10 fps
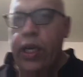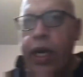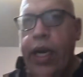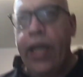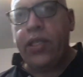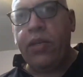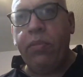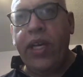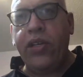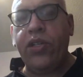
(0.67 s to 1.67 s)
I had some
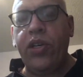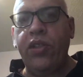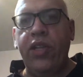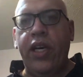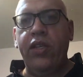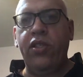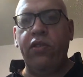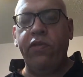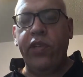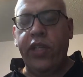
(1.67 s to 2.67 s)
extra thoughts
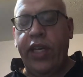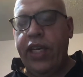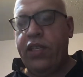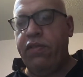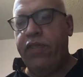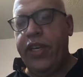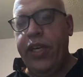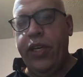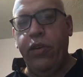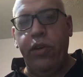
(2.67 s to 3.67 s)
over the last
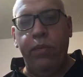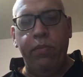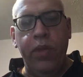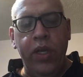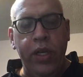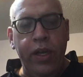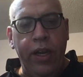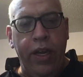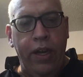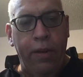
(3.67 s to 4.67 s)
video.
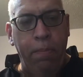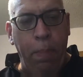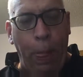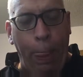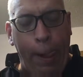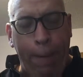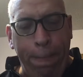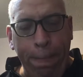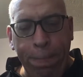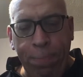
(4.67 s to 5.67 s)
Um,
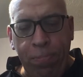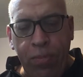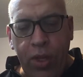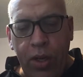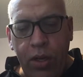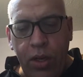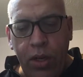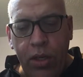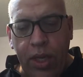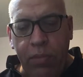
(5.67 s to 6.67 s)

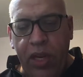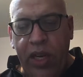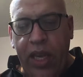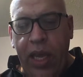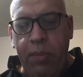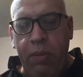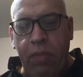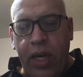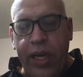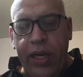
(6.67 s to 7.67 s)
Something to keep in
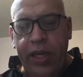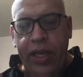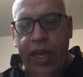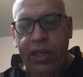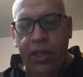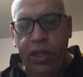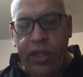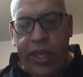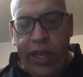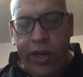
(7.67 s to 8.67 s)
mind in that
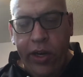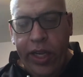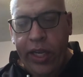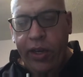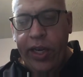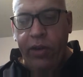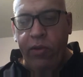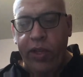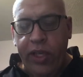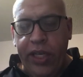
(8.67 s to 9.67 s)
theater killing where
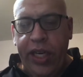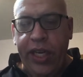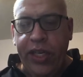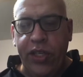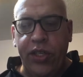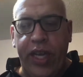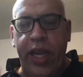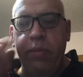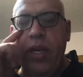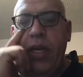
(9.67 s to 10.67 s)
the teenagers
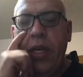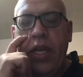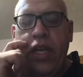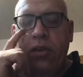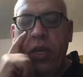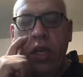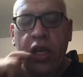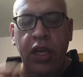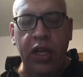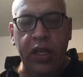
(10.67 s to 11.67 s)
came in and killed
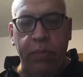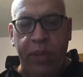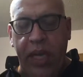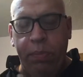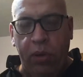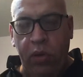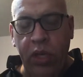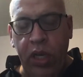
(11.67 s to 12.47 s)
the people.